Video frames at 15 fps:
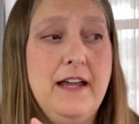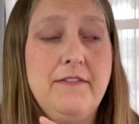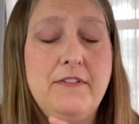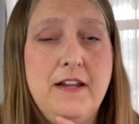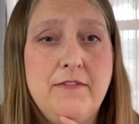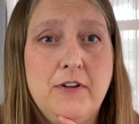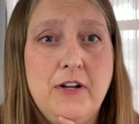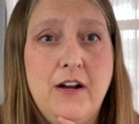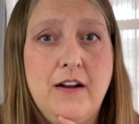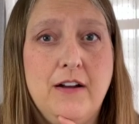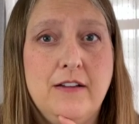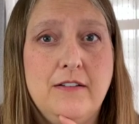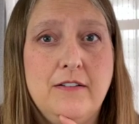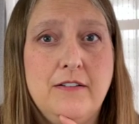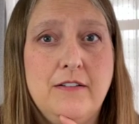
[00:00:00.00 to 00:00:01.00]
I've never
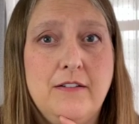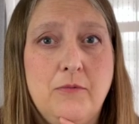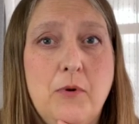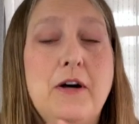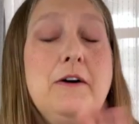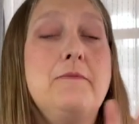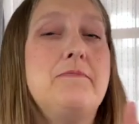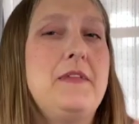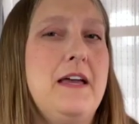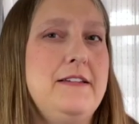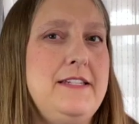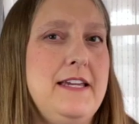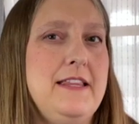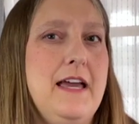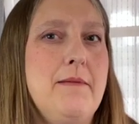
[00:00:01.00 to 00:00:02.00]
gone. Well, I
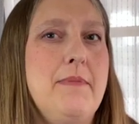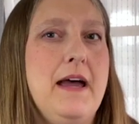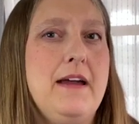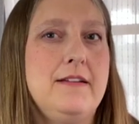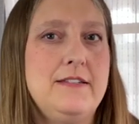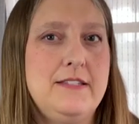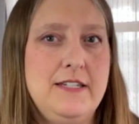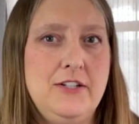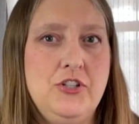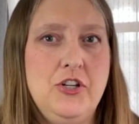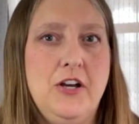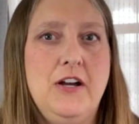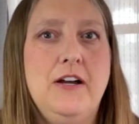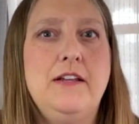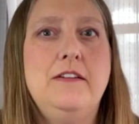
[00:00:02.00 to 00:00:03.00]
take that back. Stitch
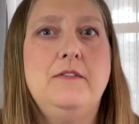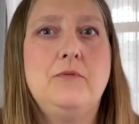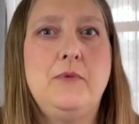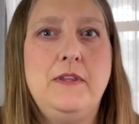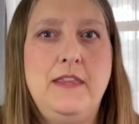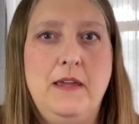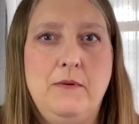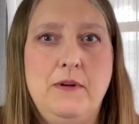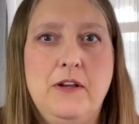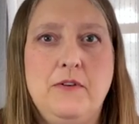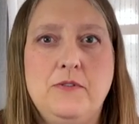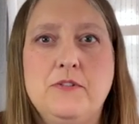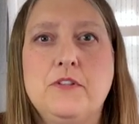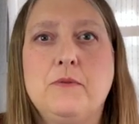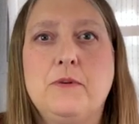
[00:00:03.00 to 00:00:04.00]
On, when they would
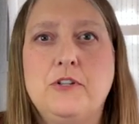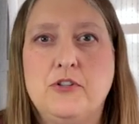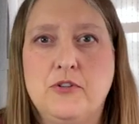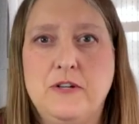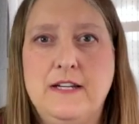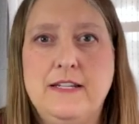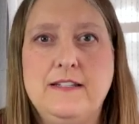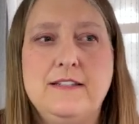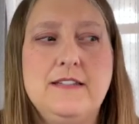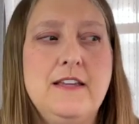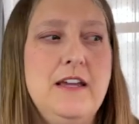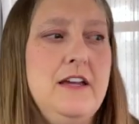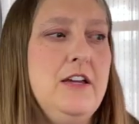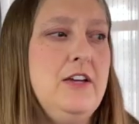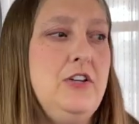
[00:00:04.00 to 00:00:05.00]
host the retreats,
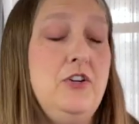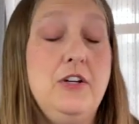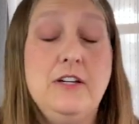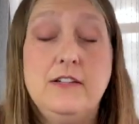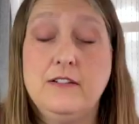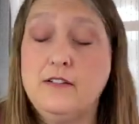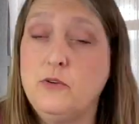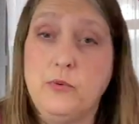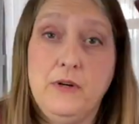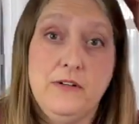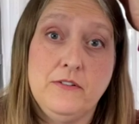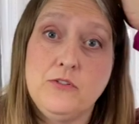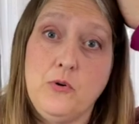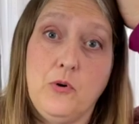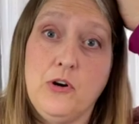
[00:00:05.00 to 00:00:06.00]
you could
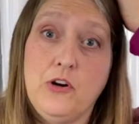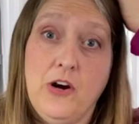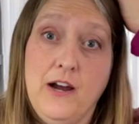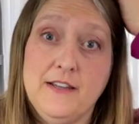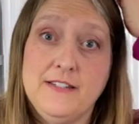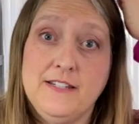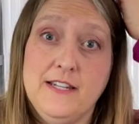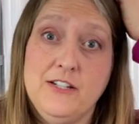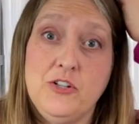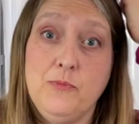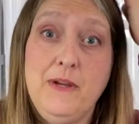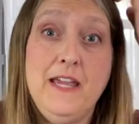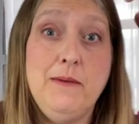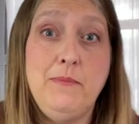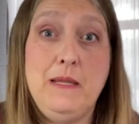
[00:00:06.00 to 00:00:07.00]
quilt or cross stitch, and
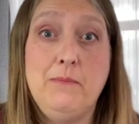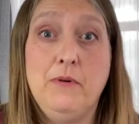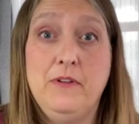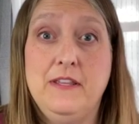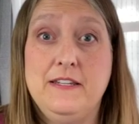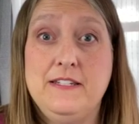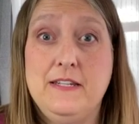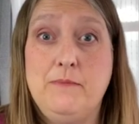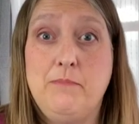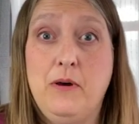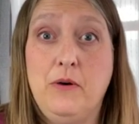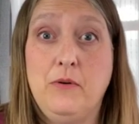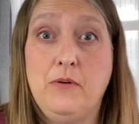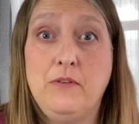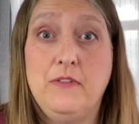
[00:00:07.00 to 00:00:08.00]
we had people that did
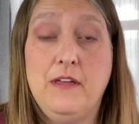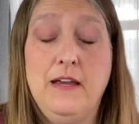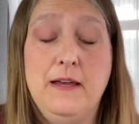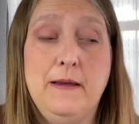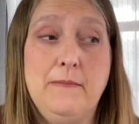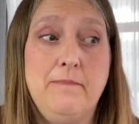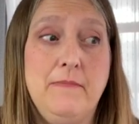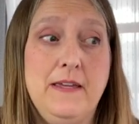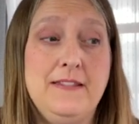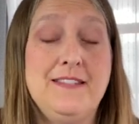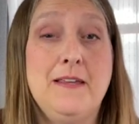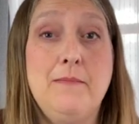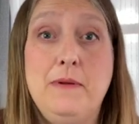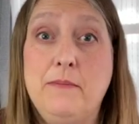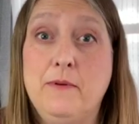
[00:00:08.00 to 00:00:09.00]
both, and
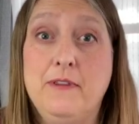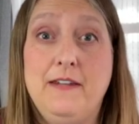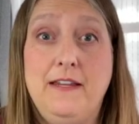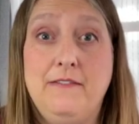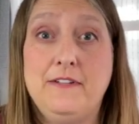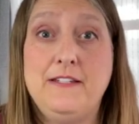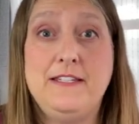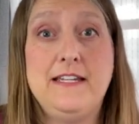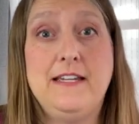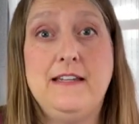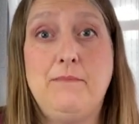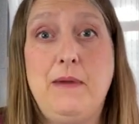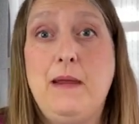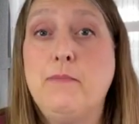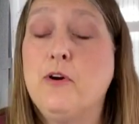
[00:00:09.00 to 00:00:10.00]
some people that even
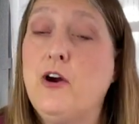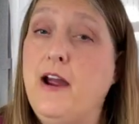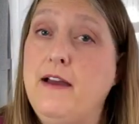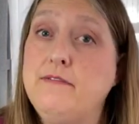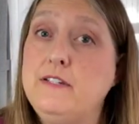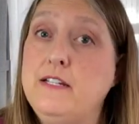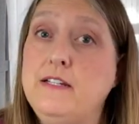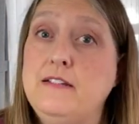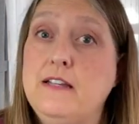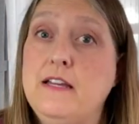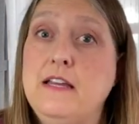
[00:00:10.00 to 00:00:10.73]
did paper crafting.